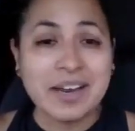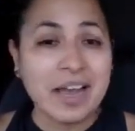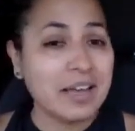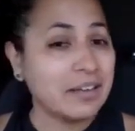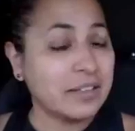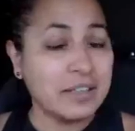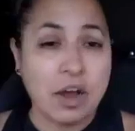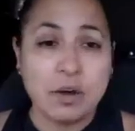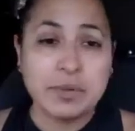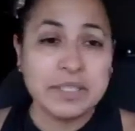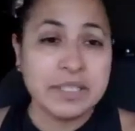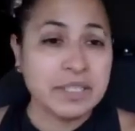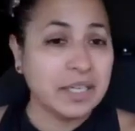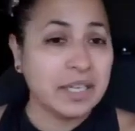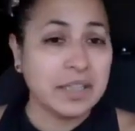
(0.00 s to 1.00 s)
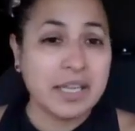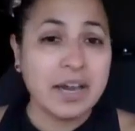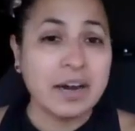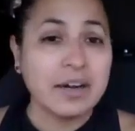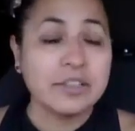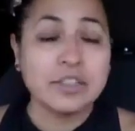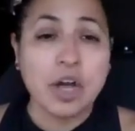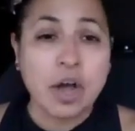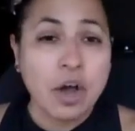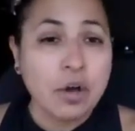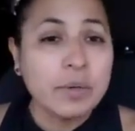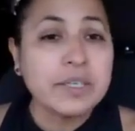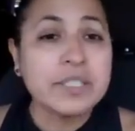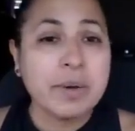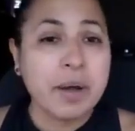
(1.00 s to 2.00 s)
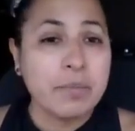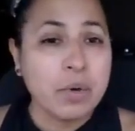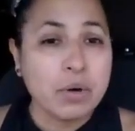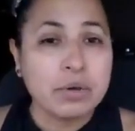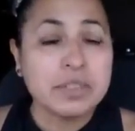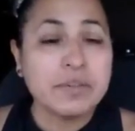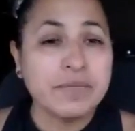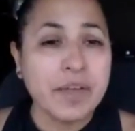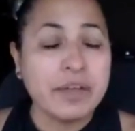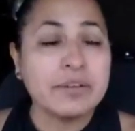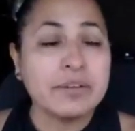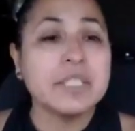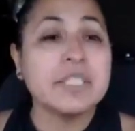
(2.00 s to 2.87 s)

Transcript: I always stick it there. It's always about morals and values,